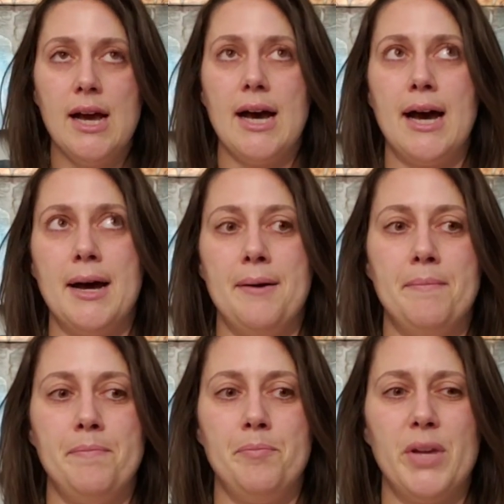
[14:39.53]

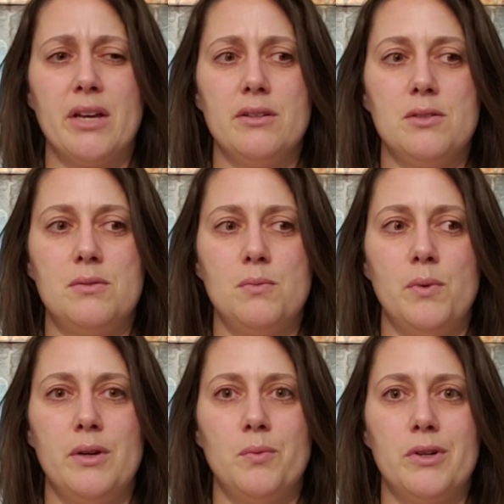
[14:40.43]
Because
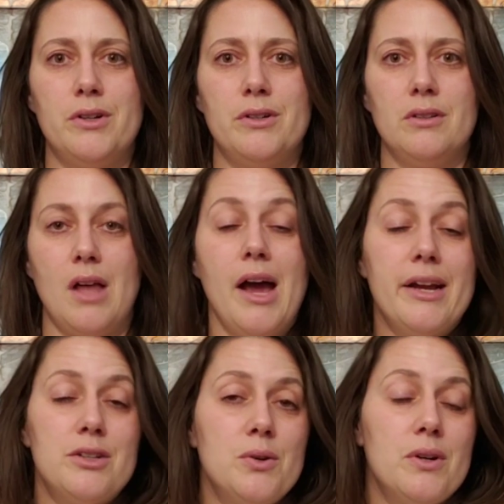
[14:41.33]
when we're
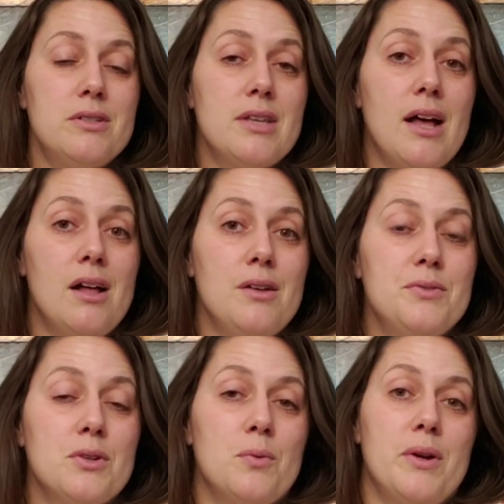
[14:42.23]
lying to
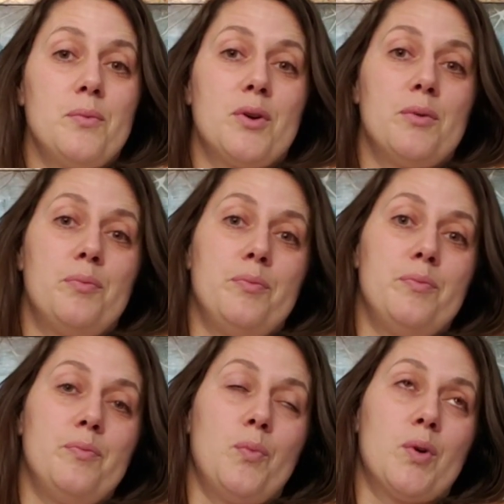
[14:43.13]
ourselves, or when
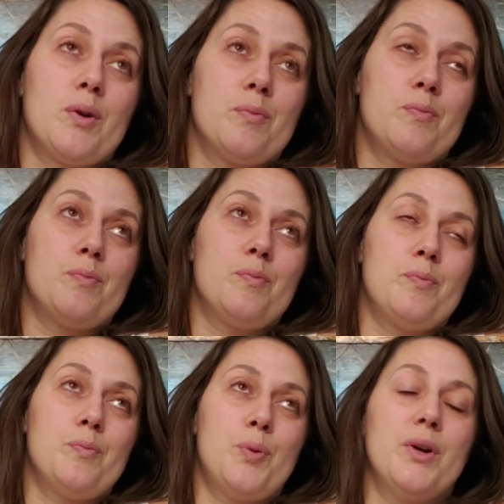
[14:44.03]
we're
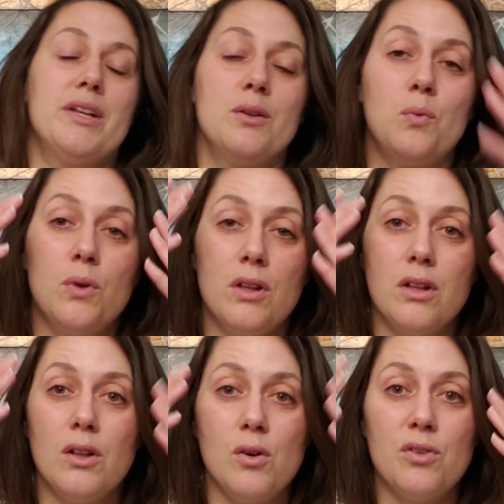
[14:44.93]
putting the
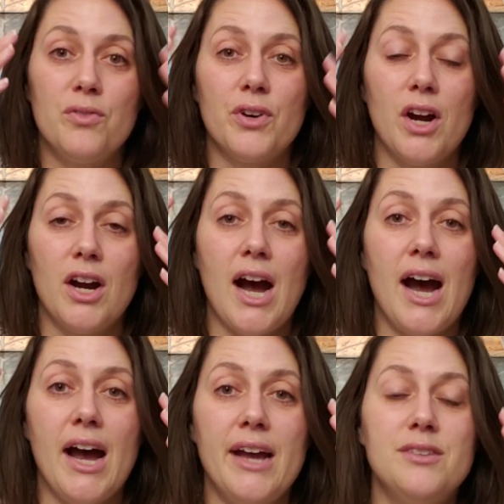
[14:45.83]
wool over our
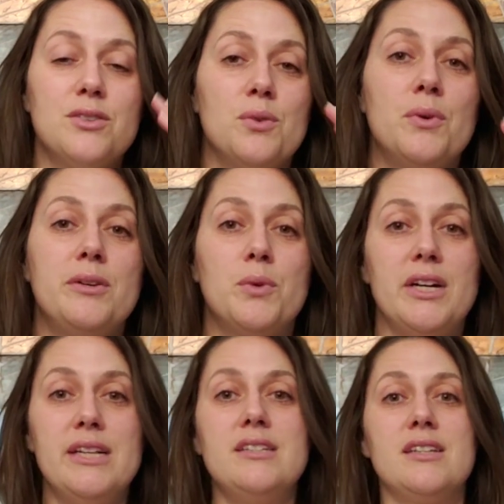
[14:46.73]
eyes, or when we're
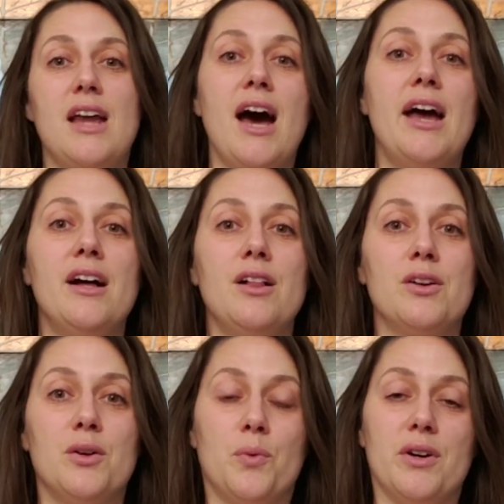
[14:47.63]
in denial,
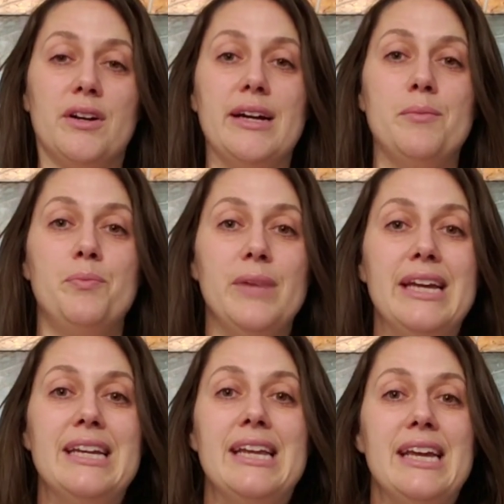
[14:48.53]
or we're
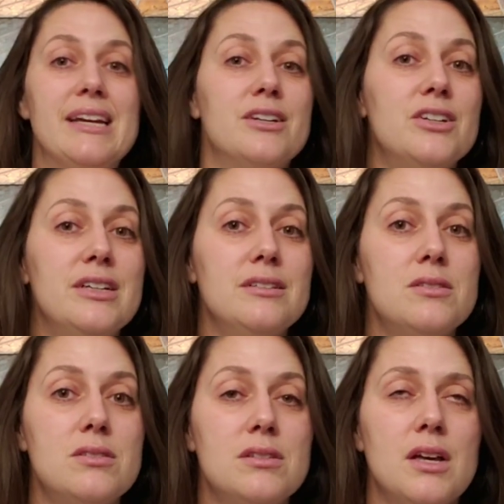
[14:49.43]
in
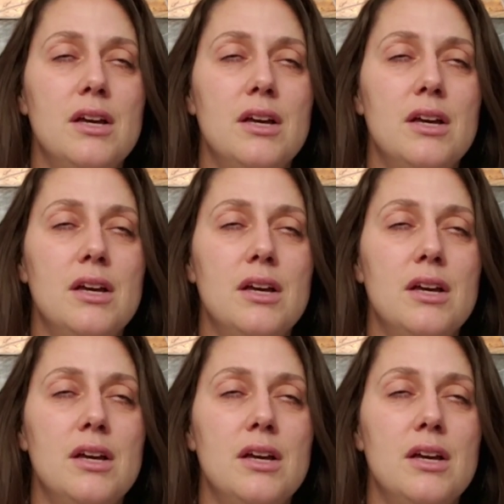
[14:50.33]
ignorance,